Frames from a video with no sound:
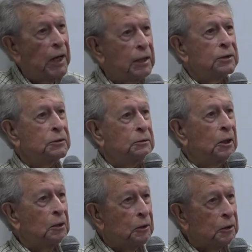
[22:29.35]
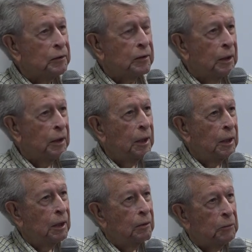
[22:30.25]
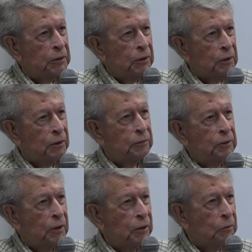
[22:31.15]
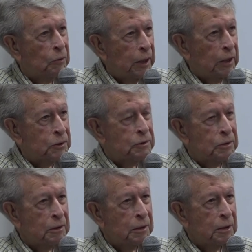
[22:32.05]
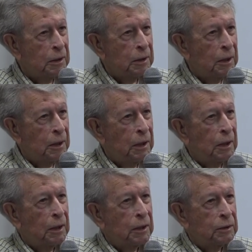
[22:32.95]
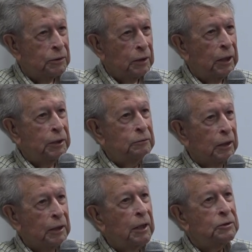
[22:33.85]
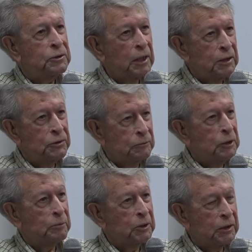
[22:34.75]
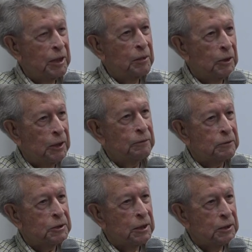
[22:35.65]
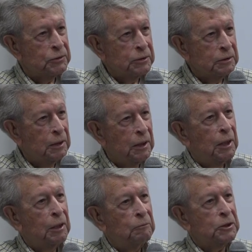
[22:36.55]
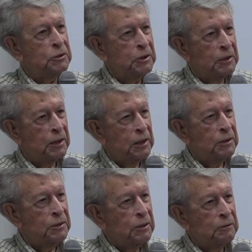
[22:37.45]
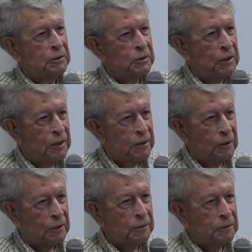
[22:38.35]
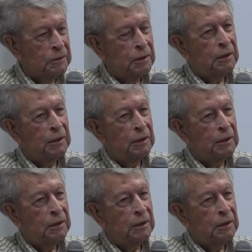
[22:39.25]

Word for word: not due north, but north-northwest to Hungary Station, what became Hungary Station which today is known as Laurel,